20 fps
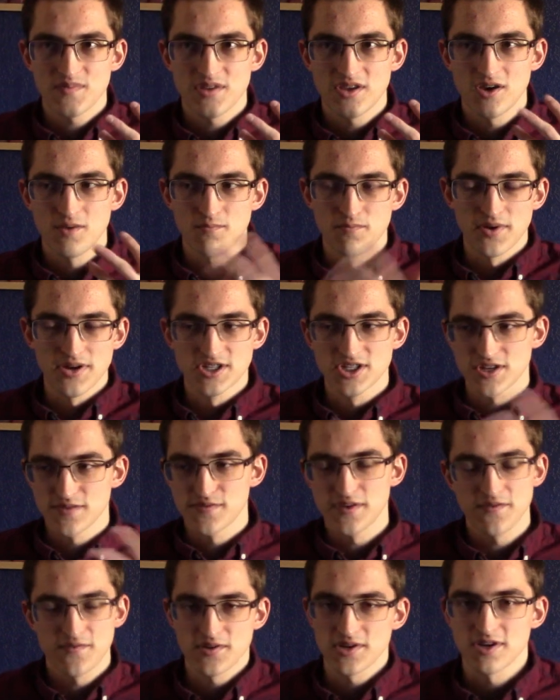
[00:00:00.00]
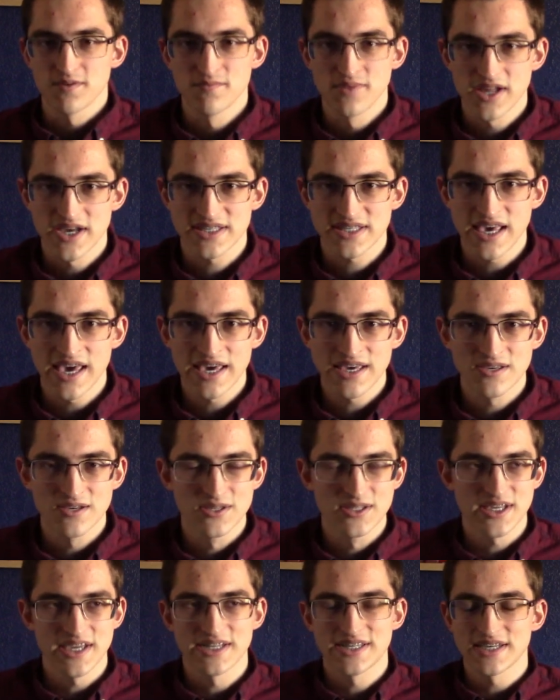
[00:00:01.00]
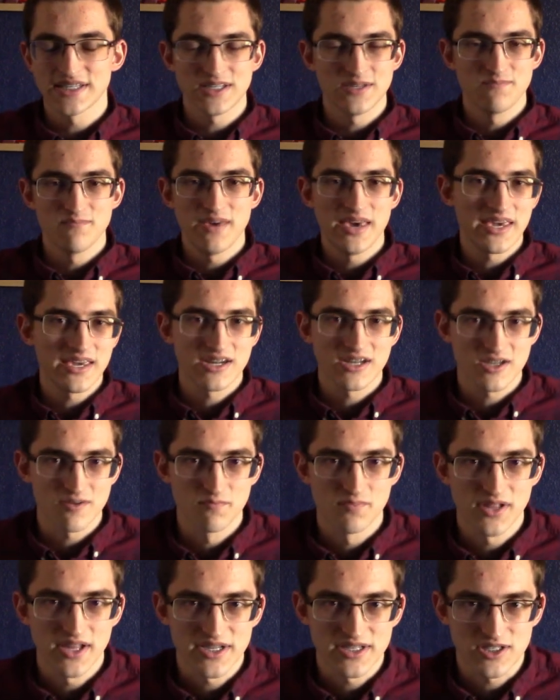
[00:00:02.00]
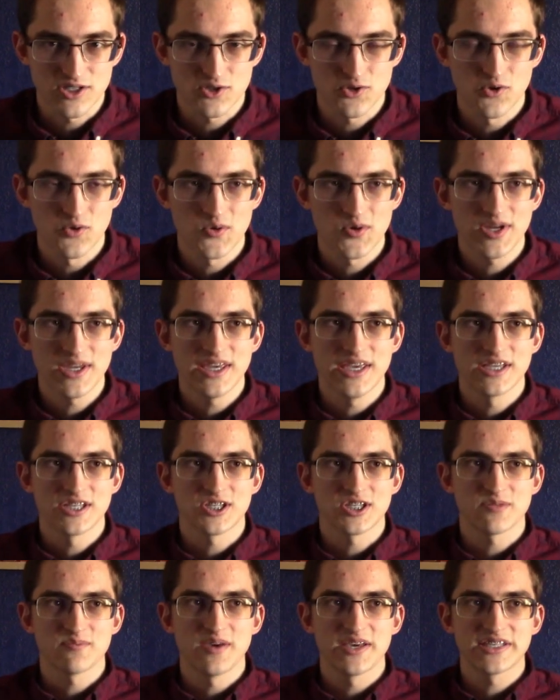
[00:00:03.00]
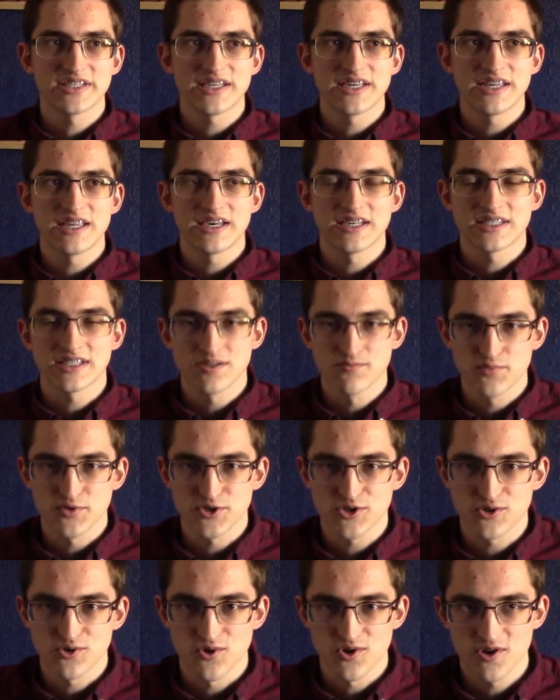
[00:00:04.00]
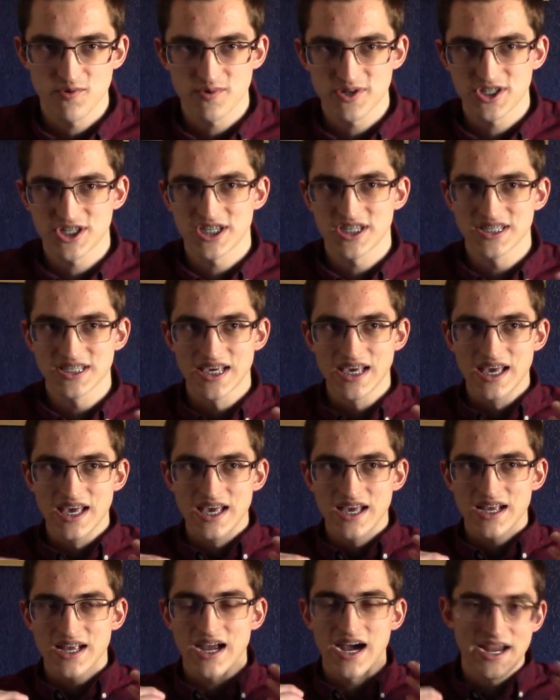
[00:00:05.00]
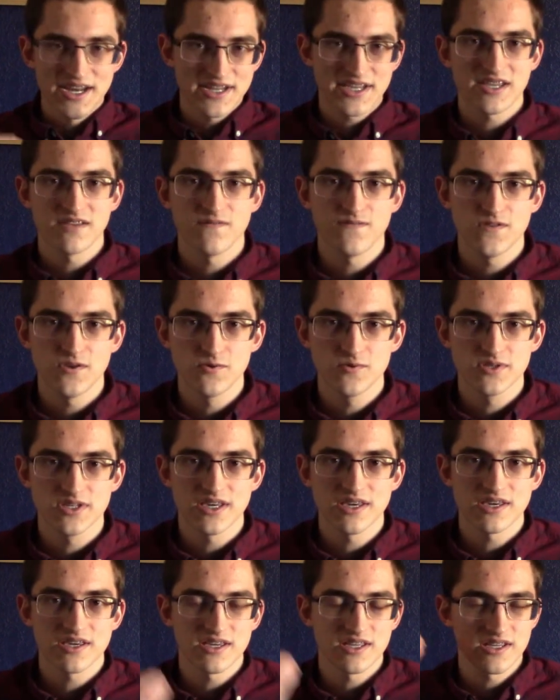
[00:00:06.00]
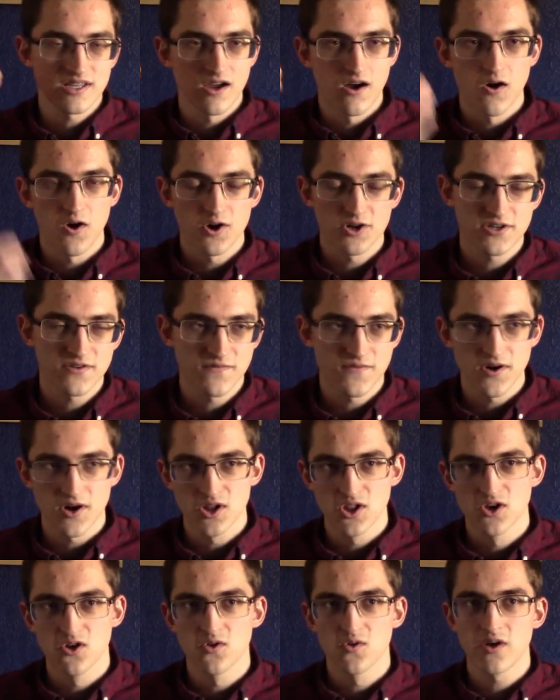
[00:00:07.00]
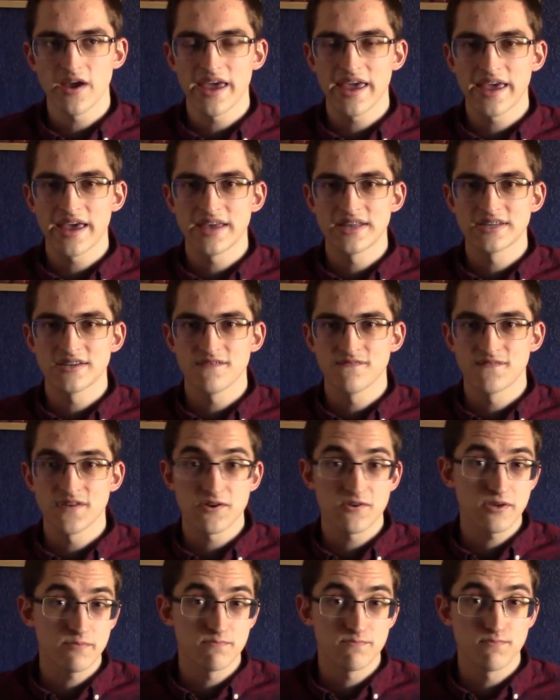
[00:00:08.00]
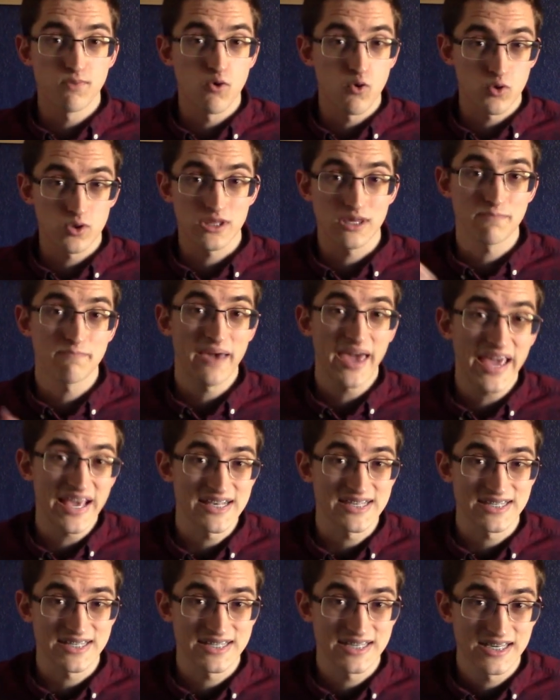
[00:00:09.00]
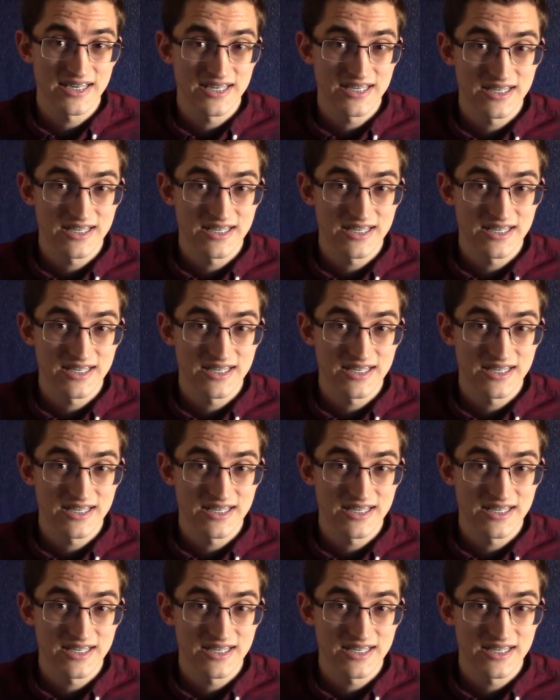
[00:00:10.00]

a bunch of different complex angles, it doesn't make it a complex story, it just makes it a simple story which is kind of confusing and hard to follow and very poorly paced.